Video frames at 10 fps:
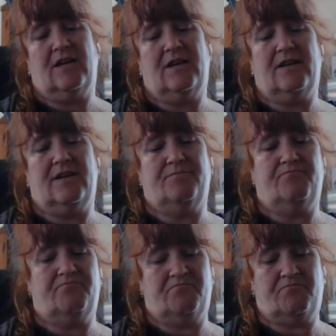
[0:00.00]
Um,
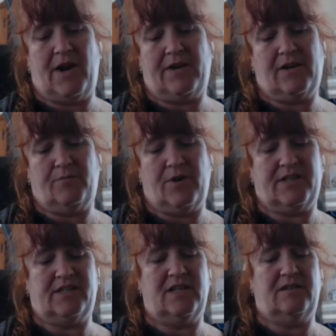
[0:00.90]
probably going to
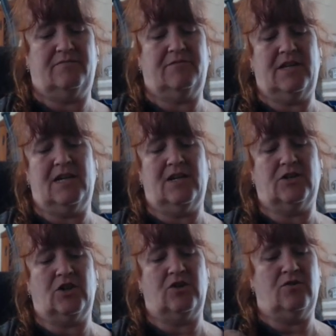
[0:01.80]
press it. And
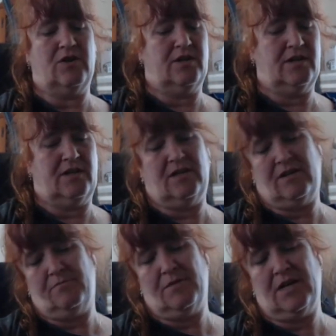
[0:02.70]
I'll show you on it
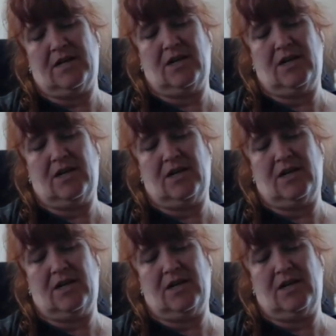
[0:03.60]
on a mug